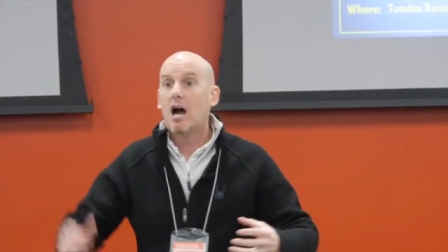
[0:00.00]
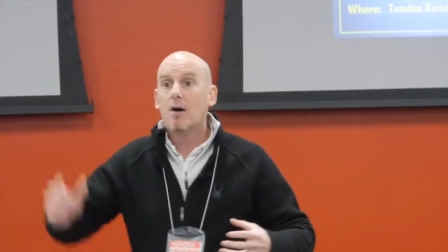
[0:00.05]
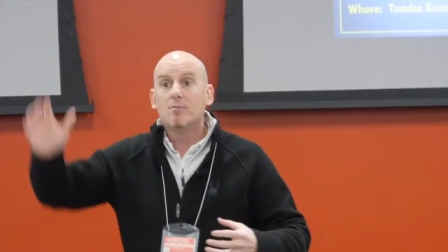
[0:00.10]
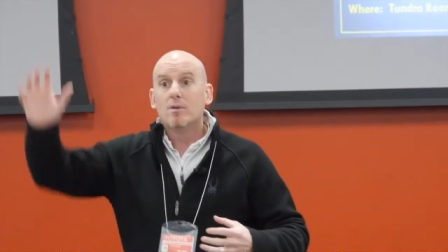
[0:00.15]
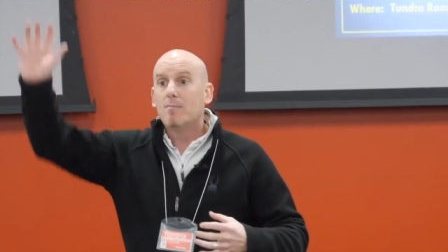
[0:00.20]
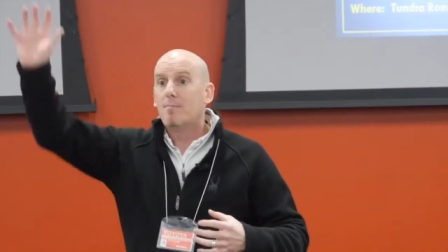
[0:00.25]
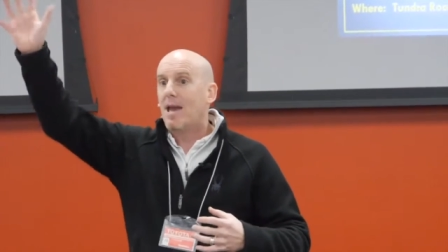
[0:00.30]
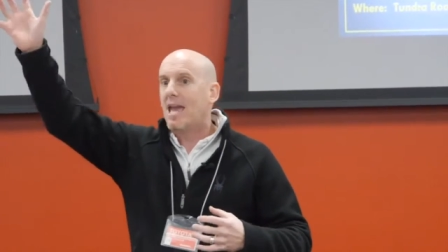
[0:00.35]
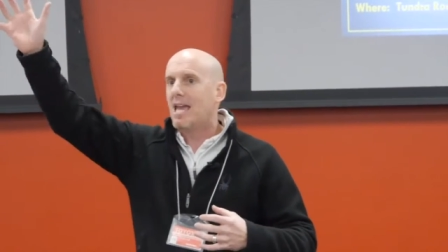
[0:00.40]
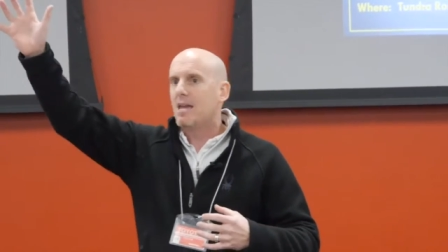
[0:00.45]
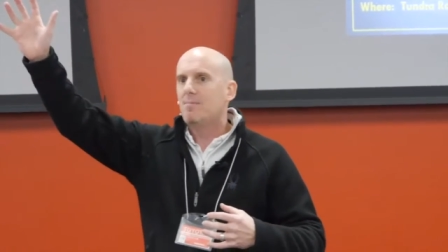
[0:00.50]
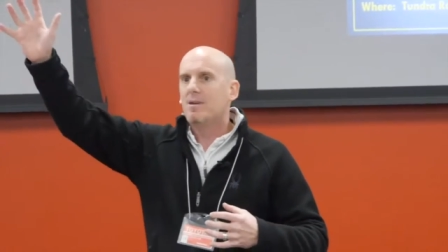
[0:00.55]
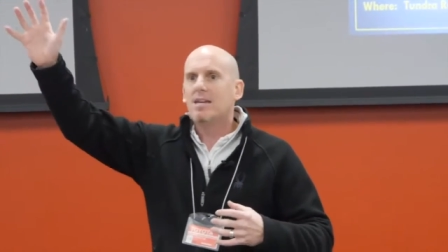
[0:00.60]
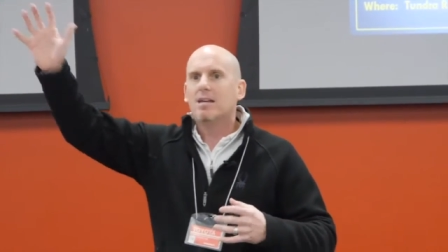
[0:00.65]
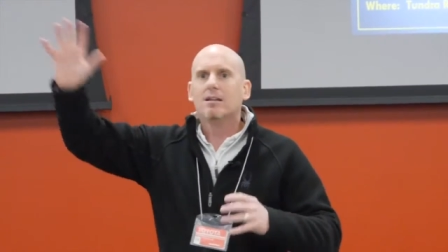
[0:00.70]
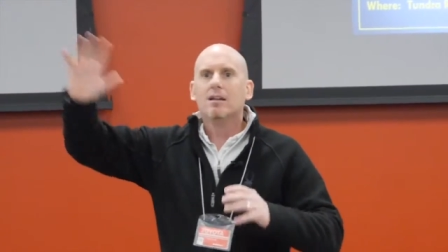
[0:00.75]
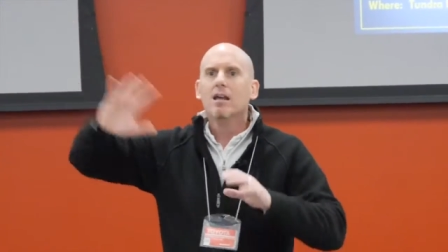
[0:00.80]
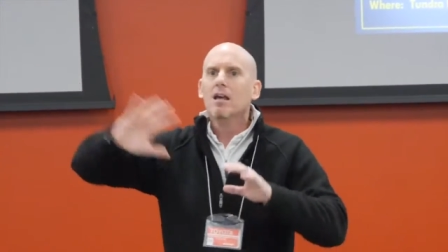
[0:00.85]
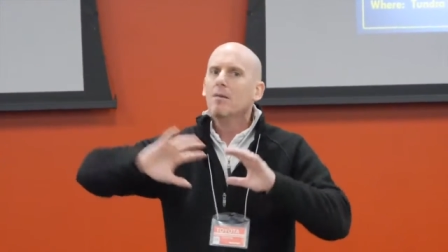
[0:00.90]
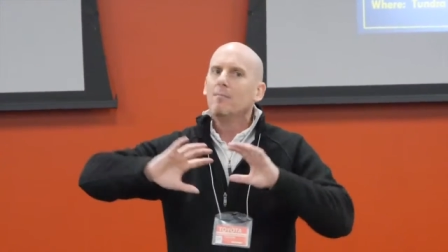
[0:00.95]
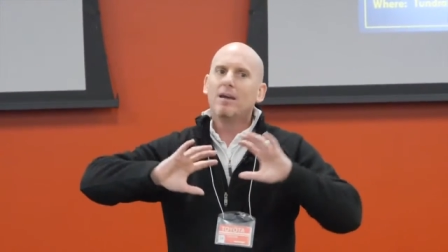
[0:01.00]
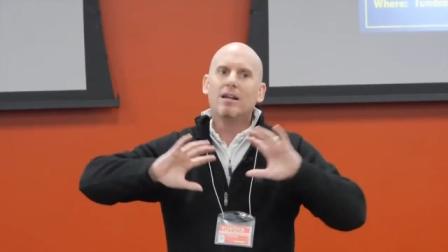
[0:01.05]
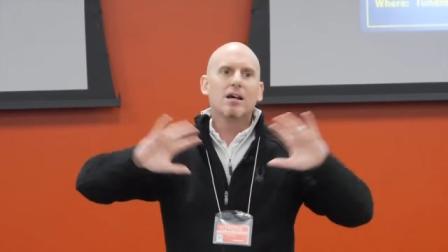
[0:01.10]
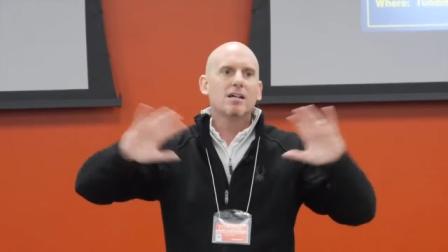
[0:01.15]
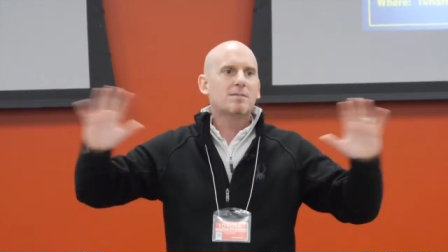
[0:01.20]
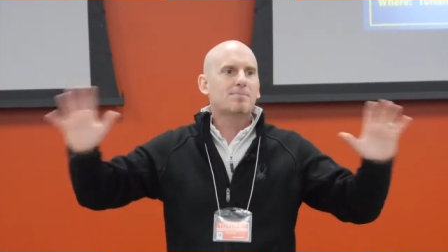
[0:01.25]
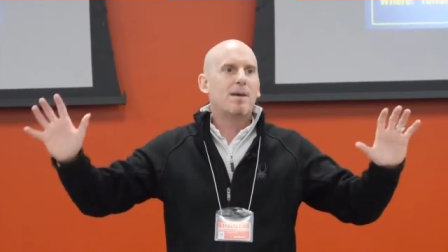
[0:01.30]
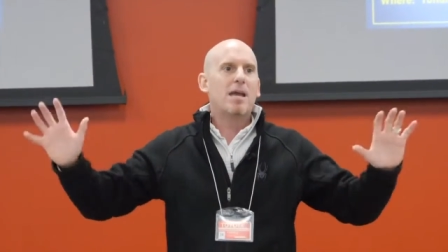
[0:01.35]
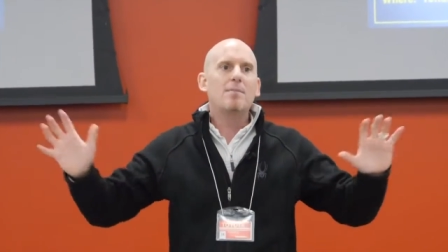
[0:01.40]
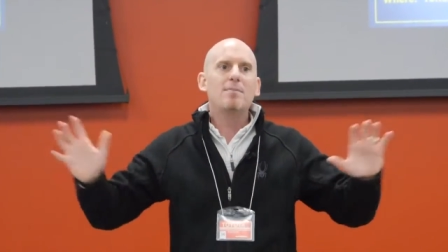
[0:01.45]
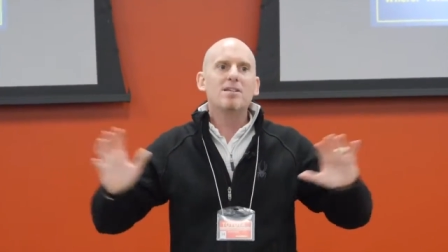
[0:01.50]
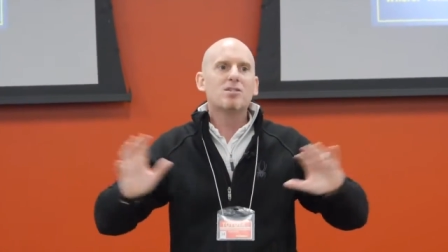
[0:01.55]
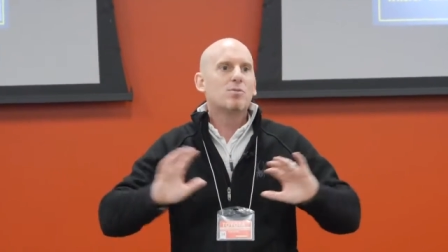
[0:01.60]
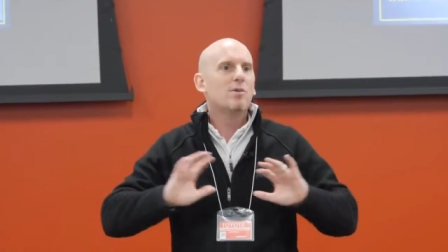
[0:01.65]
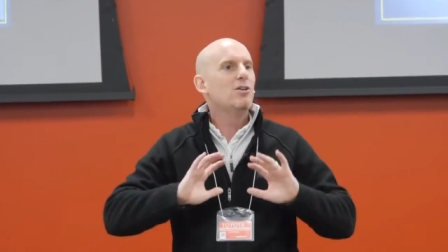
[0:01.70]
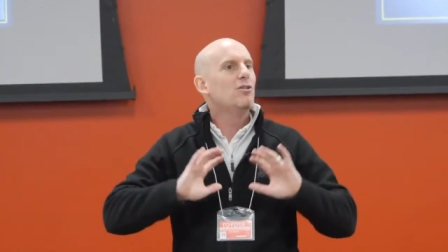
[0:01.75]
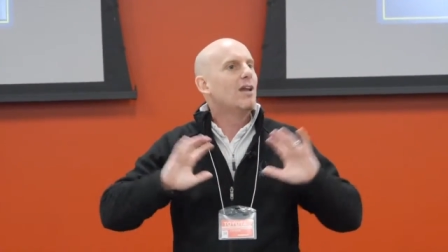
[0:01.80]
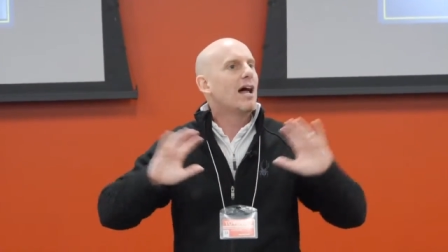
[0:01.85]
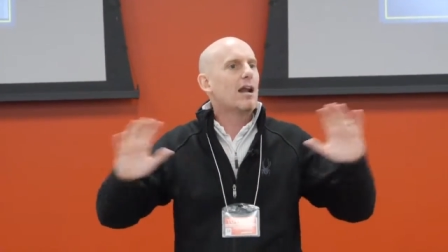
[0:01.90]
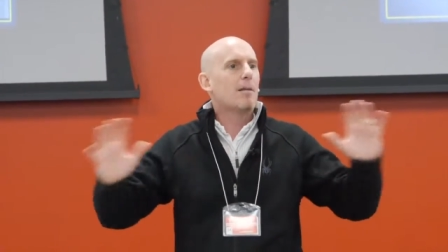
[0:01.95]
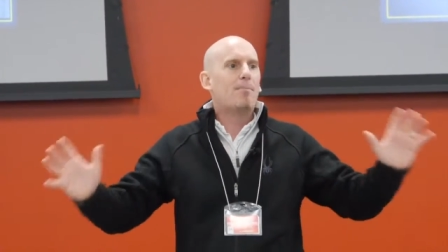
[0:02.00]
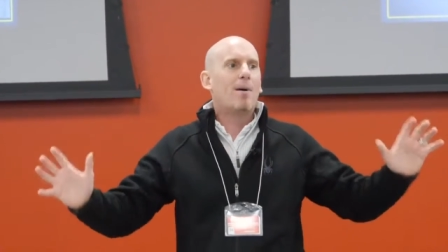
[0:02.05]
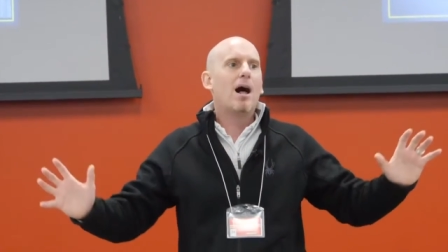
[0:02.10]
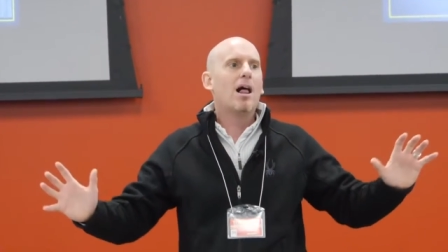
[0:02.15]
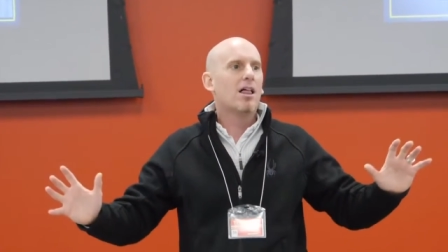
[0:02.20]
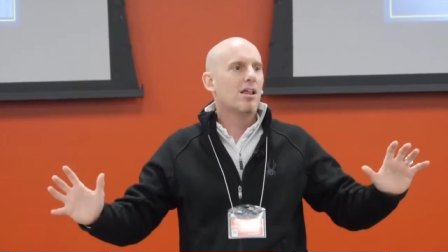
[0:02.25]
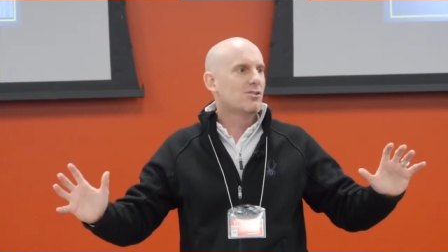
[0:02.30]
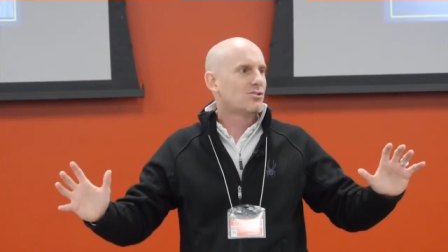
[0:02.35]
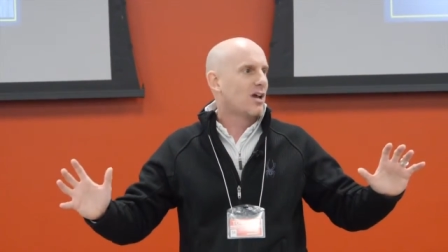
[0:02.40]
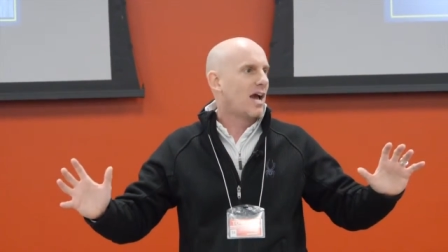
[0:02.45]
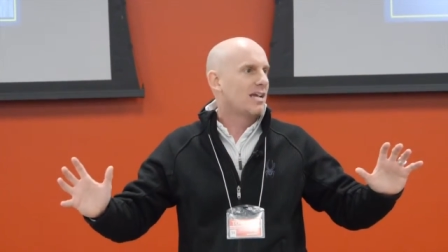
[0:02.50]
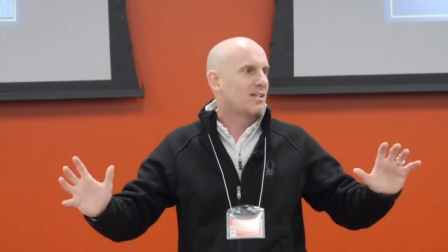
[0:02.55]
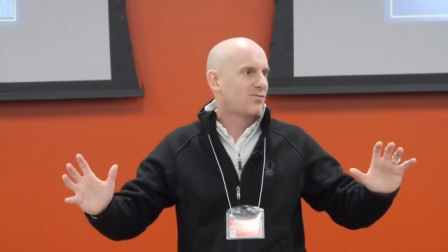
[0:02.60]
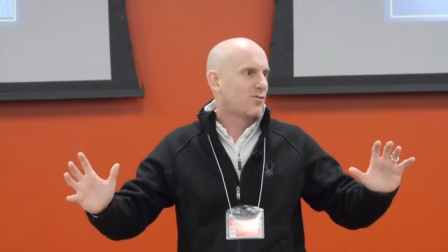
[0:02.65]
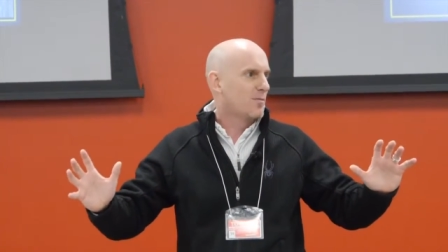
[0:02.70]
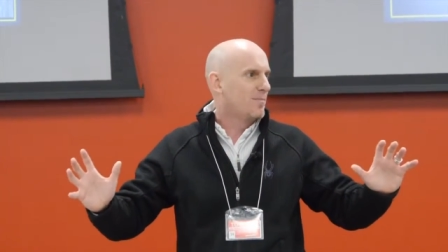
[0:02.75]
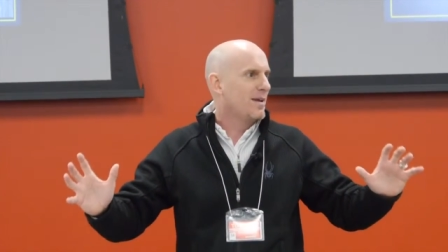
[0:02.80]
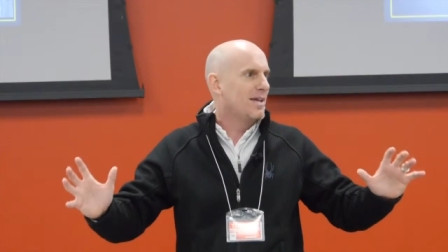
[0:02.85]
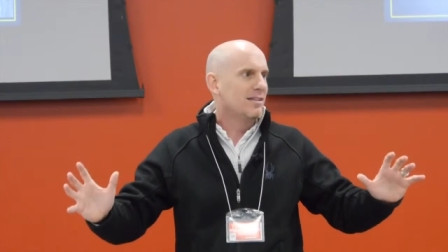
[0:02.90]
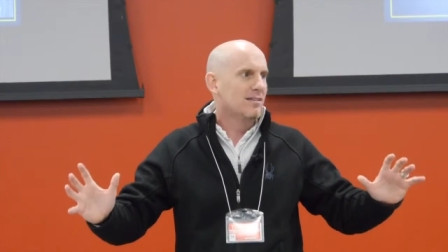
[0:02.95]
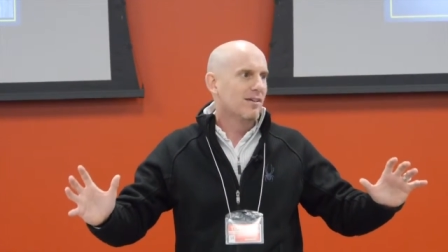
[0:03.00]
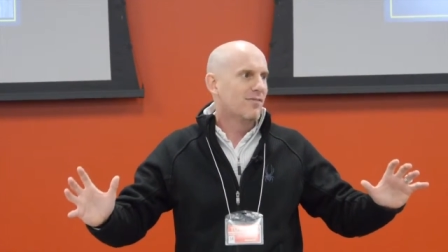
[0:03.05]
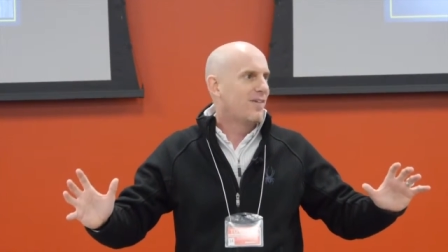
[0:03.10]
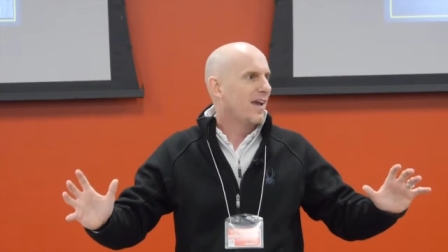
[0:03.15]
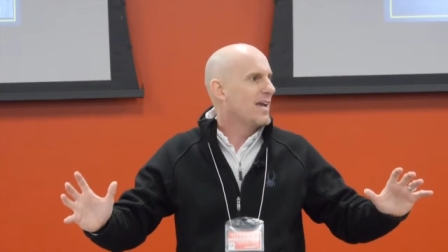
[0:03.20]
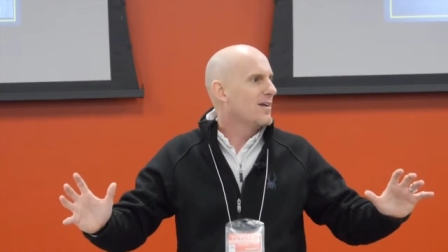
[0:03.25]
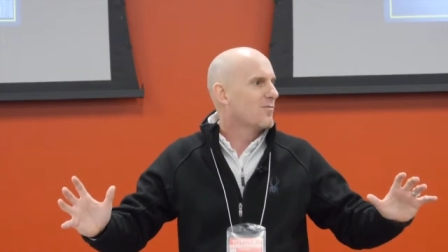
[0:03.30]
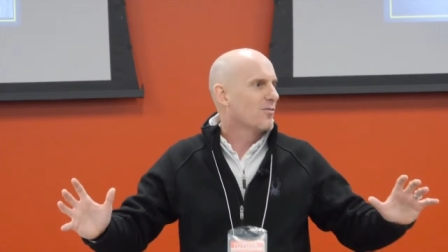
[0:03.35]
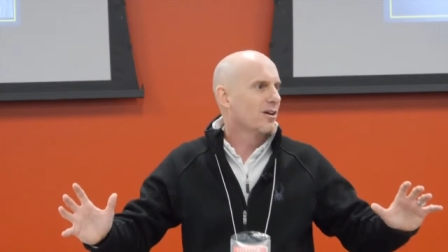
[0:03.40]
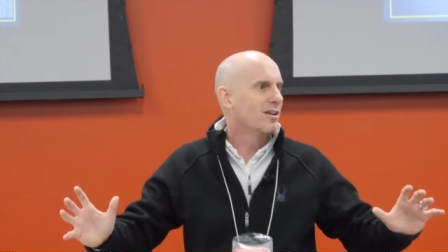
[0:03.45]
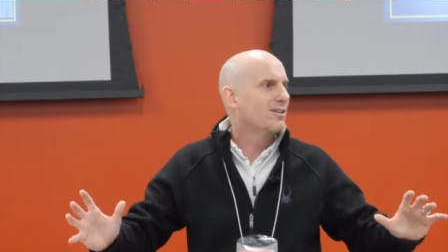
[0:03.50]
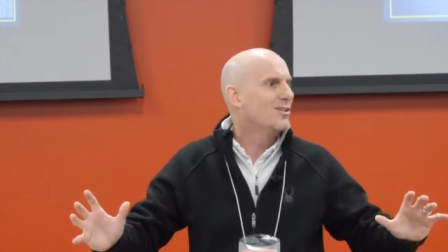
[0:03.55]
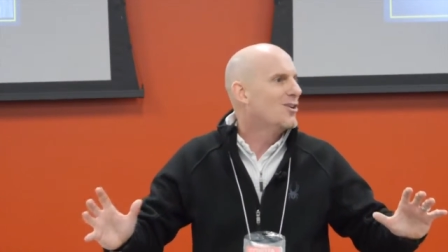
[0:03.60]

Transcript: I'm the baby, and, and us babies, we do not apologize for being the favorite.